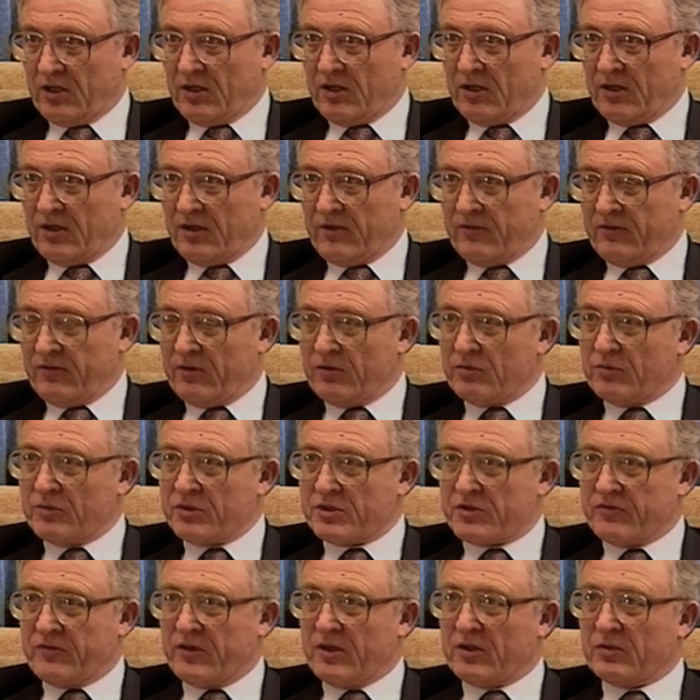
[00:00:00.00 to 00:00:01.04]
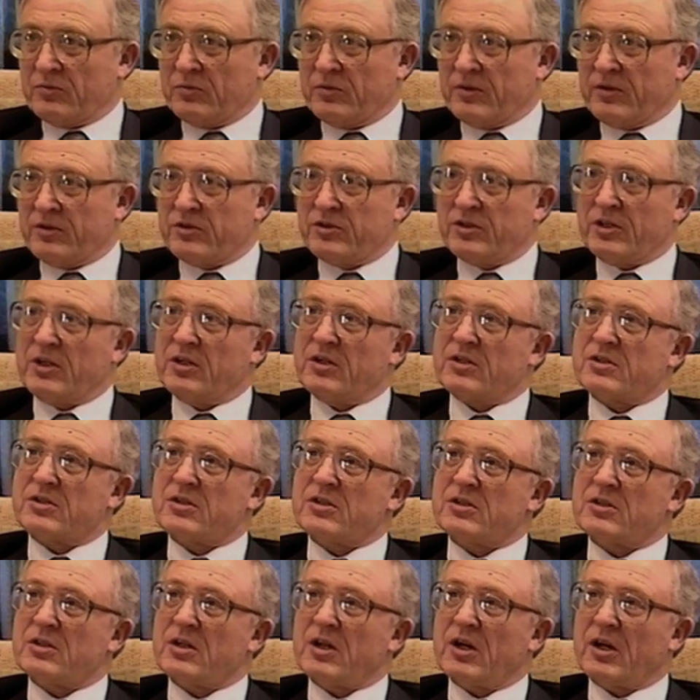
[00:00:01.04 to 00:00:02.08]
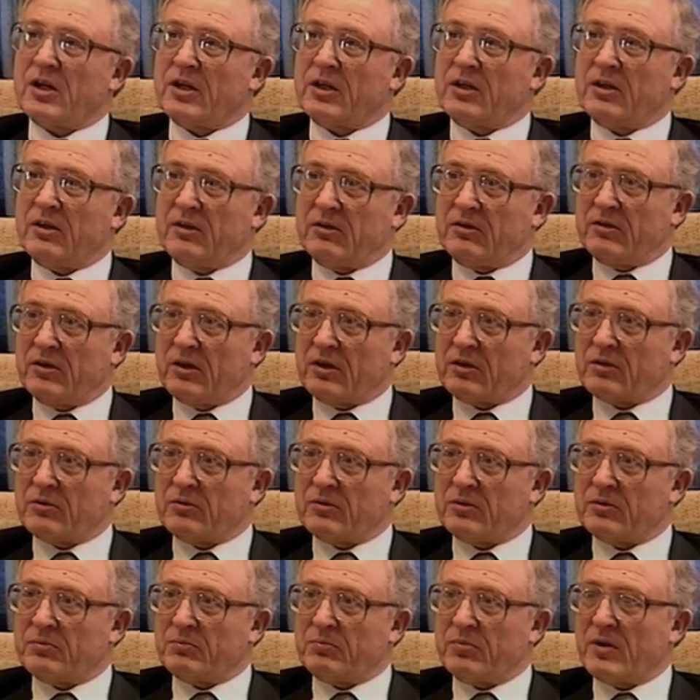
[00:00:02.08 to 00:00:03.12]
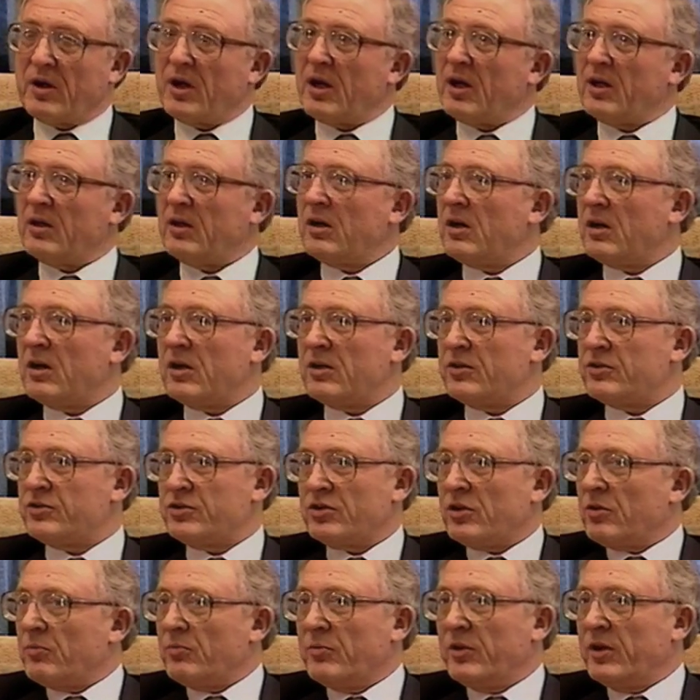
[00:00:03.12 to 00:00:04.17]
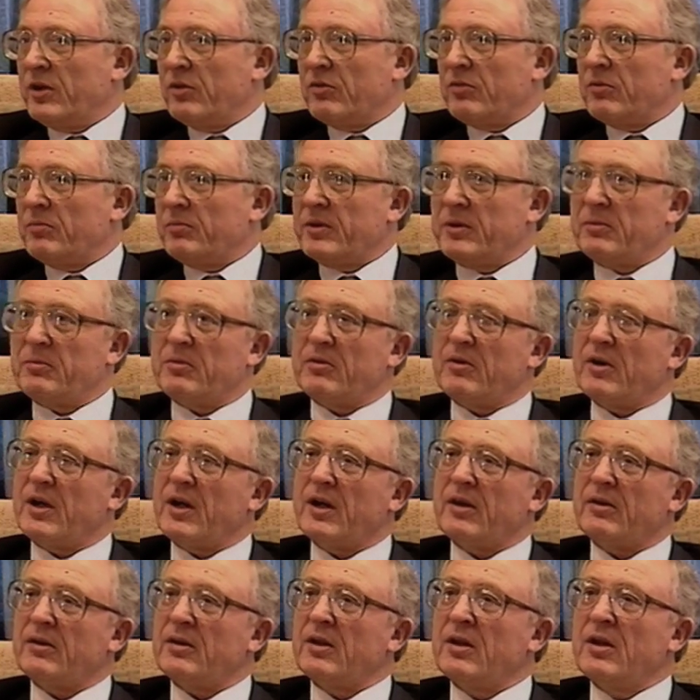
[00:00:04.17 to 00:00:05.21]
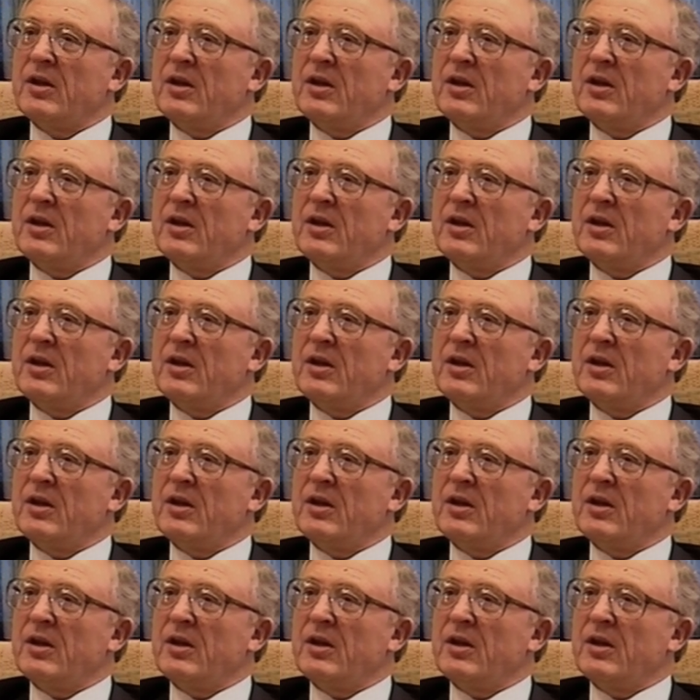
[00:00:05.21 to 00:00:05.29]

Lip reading: and I've always felt with geniuses like Keith Duckworth, Brian Hart, John Wheeler and people around,